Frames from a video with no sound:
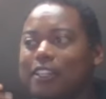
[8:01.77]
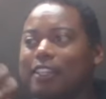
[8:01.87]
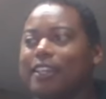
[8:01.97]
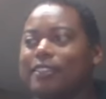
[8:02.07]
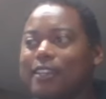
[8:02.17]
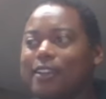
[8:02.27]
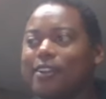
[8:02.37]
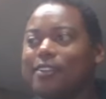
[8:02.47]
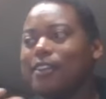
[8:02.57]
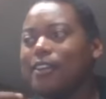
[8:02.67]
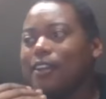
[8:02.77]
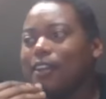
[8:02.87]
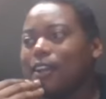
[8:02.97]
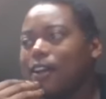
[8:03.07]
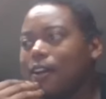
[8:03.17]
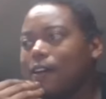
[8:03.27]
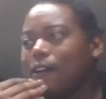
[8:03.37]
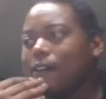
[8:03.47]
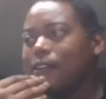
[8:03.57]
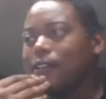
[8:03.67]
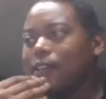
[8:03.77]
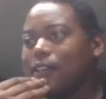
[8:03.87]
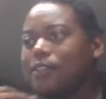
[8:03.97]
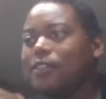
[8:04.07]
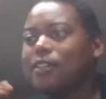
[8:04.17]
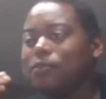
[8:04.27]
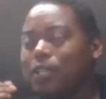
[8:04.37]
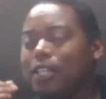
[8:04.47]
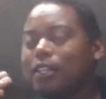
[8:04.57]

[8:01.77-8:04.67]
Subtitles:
get there. We can